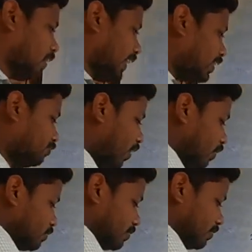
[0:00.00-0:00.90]
It
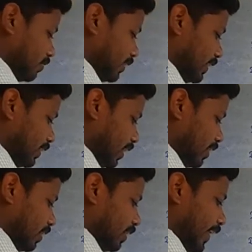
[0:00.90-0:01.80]
founds in
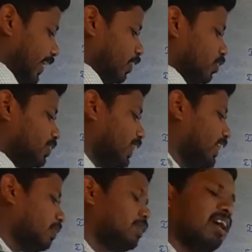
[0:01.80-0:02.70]
the
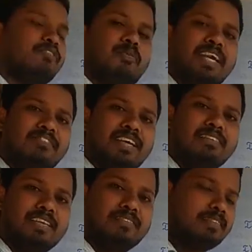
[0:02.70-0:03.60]
endothelium of blood
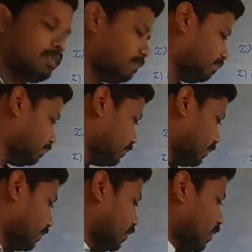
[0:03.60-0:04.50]
vessels,
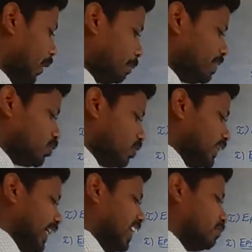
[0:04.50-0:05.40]

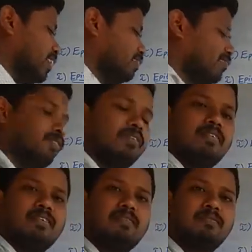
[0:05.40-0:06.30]
mesothelium of
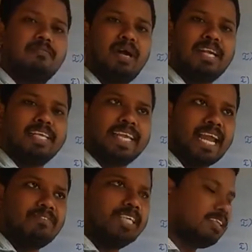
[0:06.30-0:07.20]
body
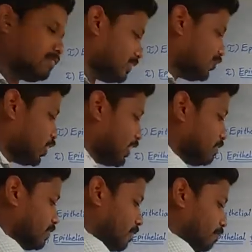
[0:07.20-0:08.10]
cavities such
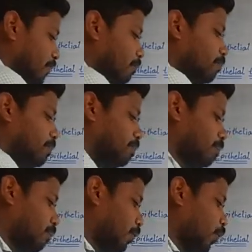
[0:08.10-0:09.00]
as
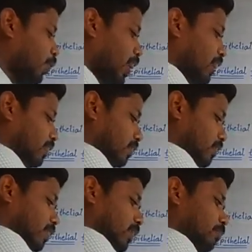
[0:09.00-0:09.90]
pleura,
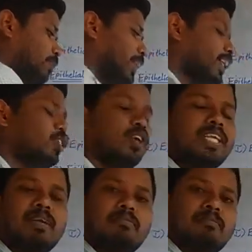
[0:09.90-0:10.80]

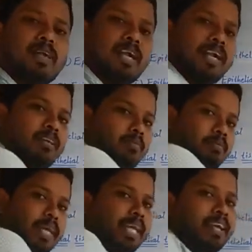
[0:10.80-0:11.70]
peritoneum, and
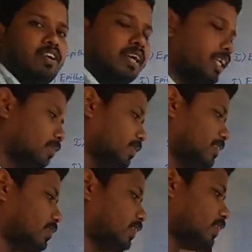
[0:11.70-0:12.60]
pericardium,
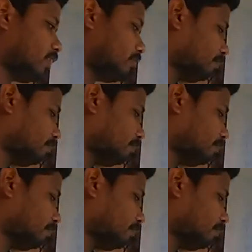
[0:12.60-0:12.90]
etc.